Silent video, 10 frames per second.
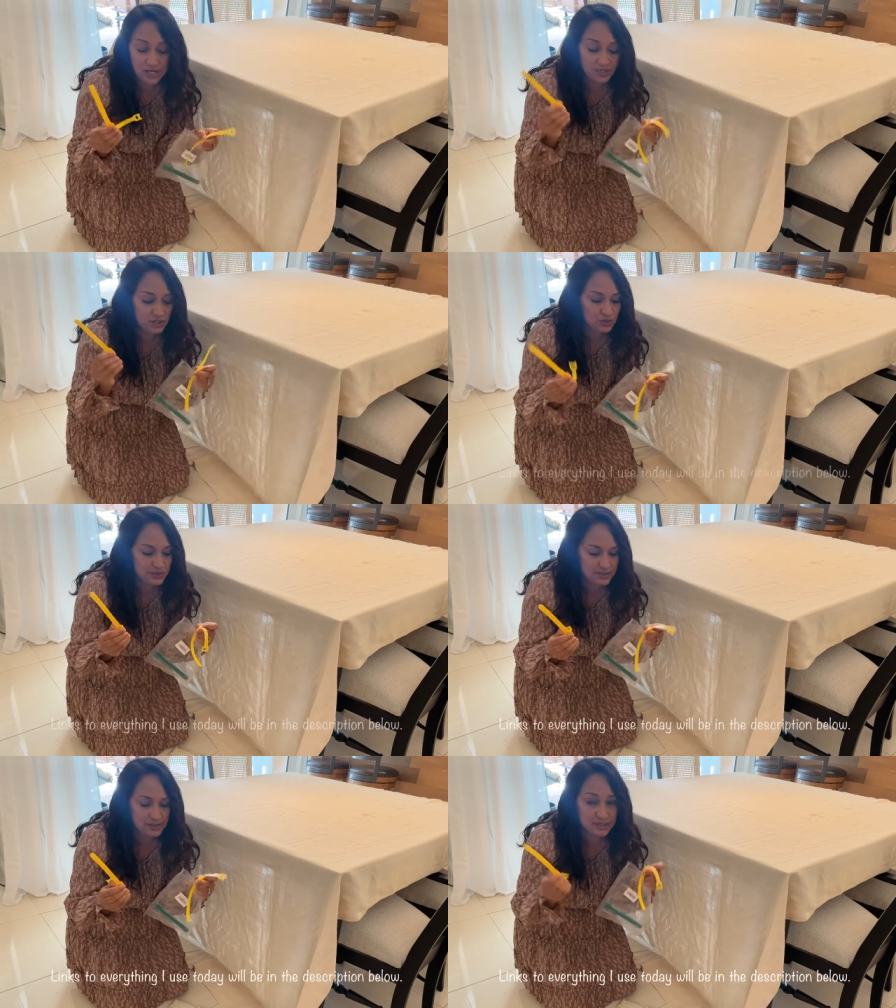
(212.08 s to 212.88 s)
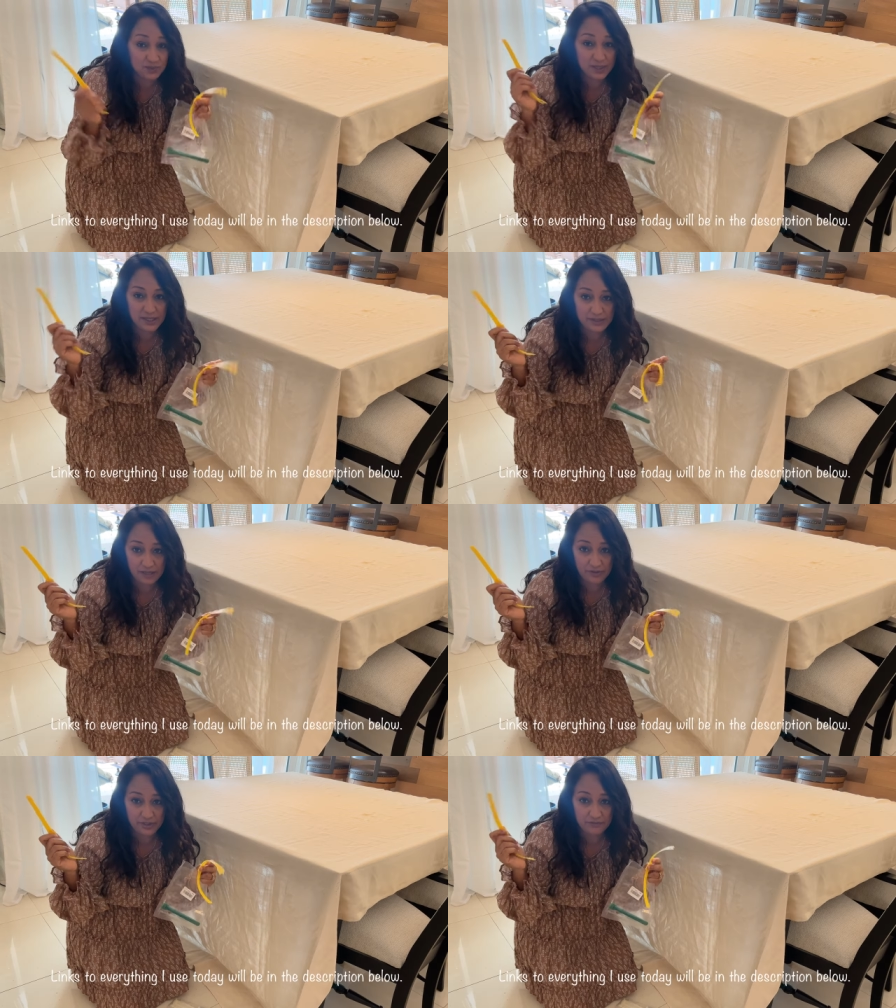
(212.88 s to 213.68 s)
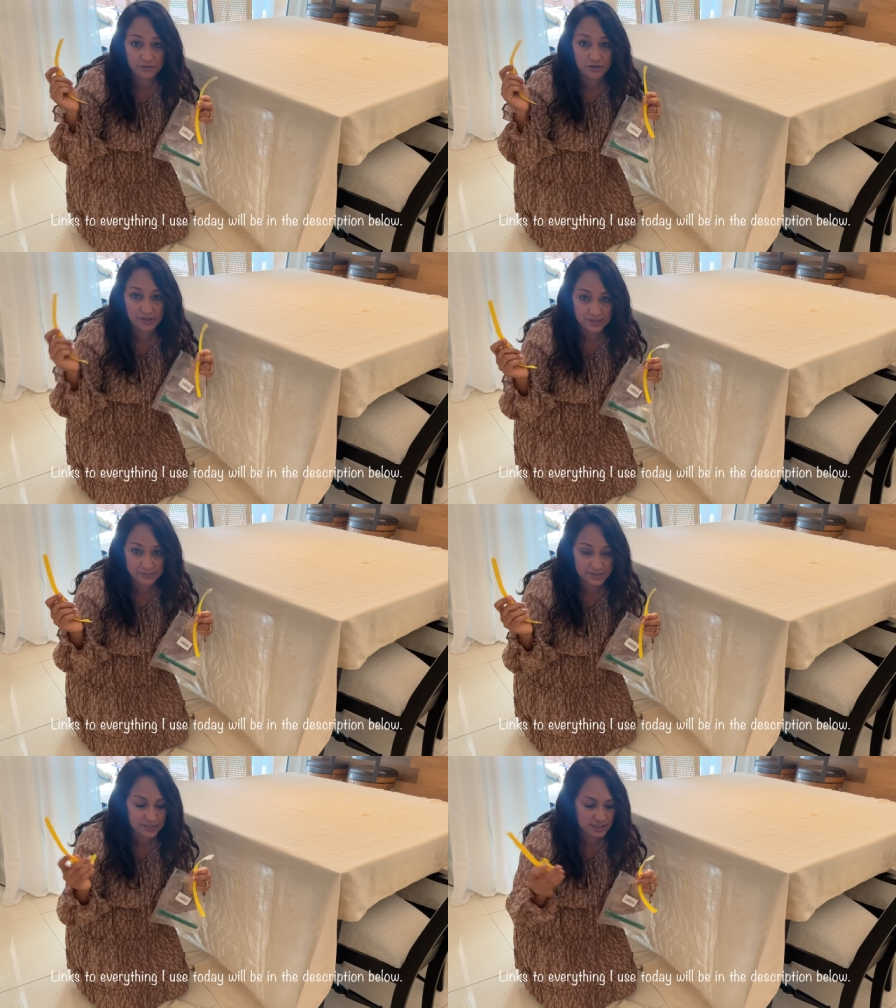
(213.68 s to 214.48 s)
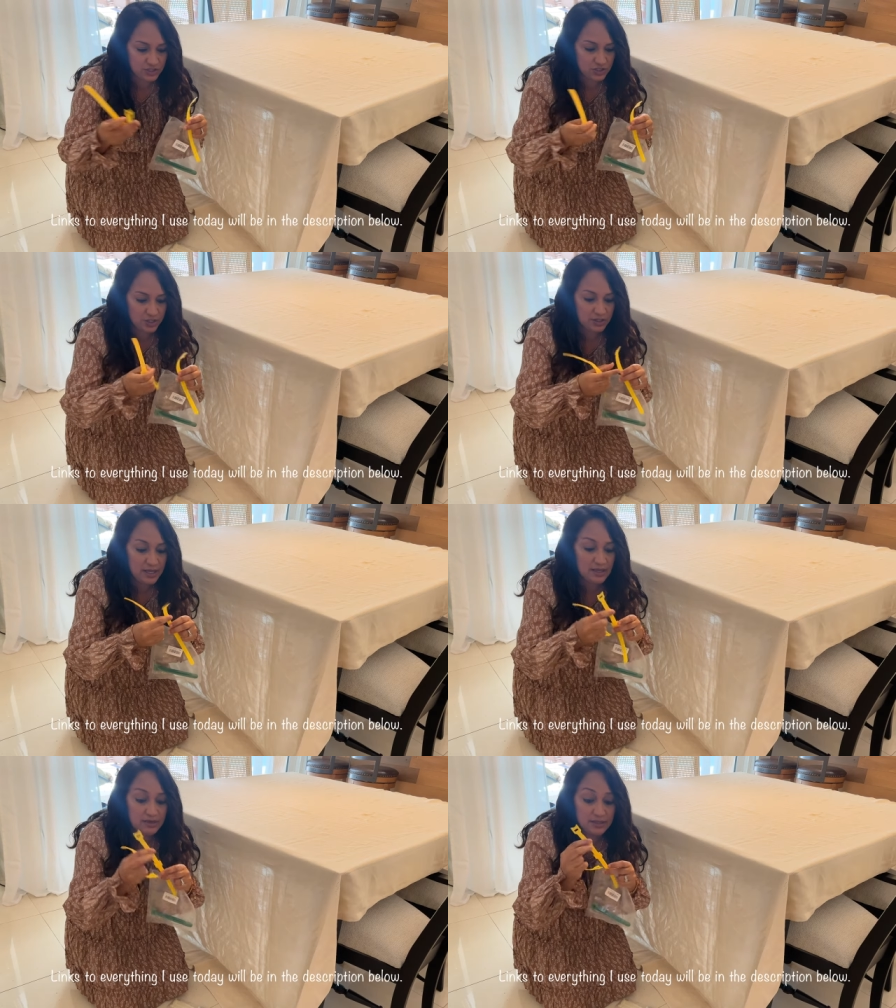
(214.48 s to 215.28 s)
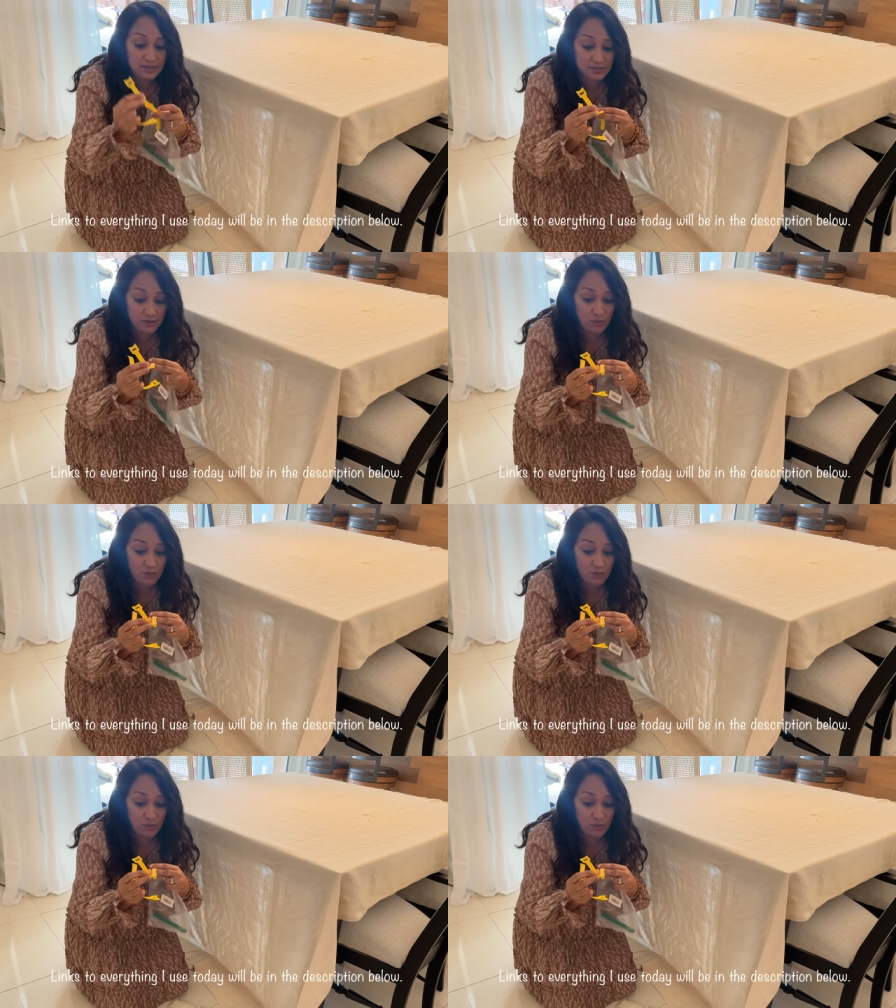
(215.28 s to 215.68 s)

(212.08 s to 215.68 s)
I used these when I decorated for Christmas last year. These are